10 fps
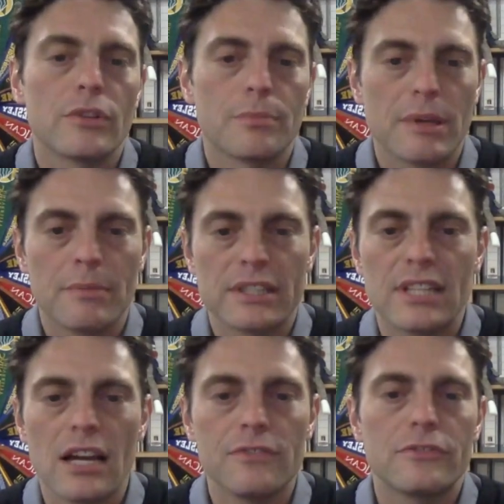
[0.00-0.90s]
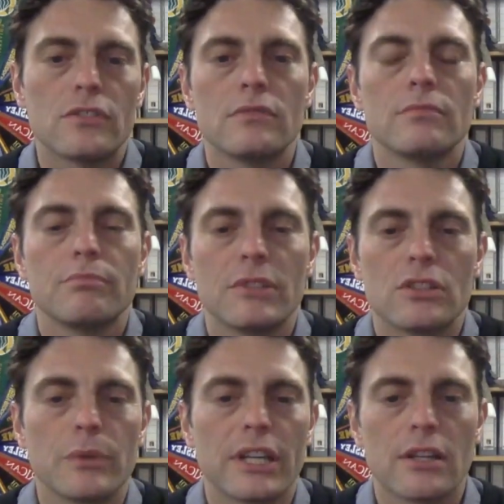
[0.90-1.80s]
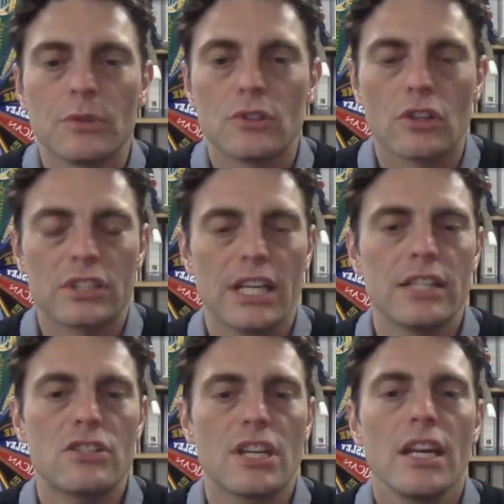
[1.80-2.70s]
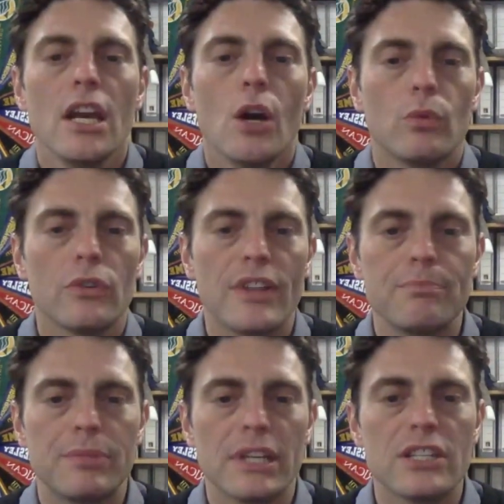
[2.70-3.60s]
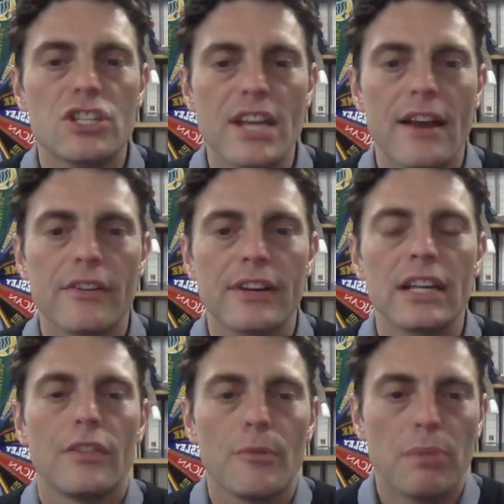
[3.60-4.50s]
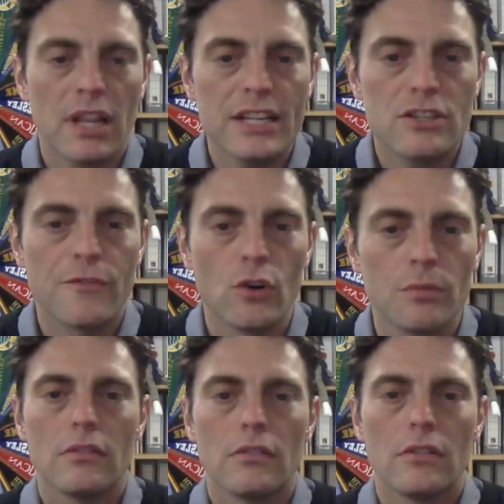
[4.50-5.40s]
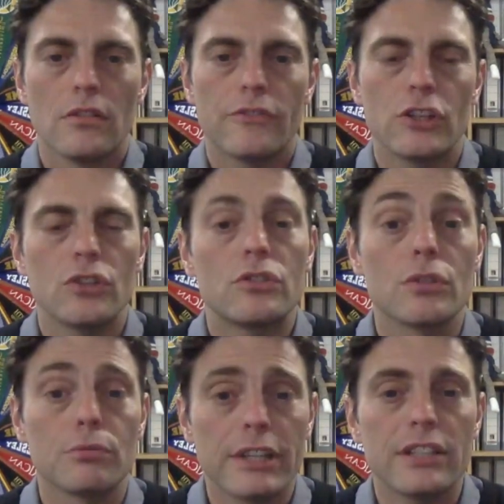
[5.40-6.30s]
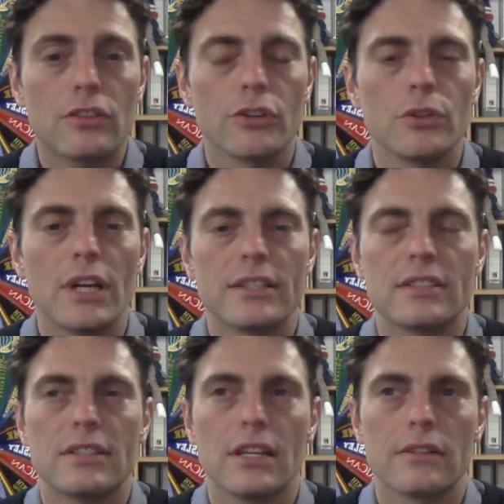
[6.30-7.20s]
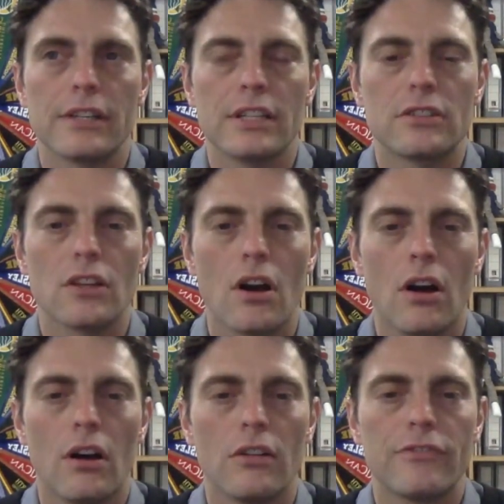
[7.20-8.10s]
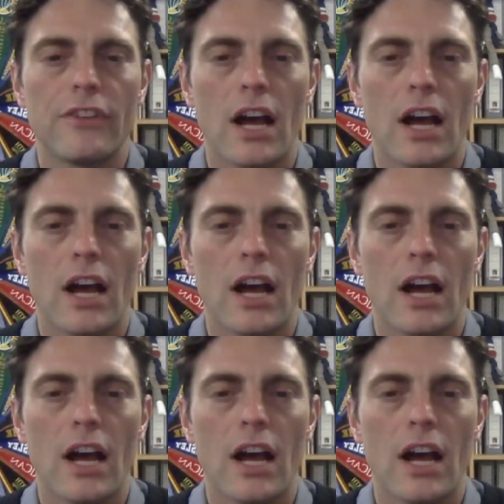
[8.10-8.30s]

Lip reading: it be myself, Mr. Wickham or Dr. Hinchy, will then be sharing the pledge form for you to read through a series of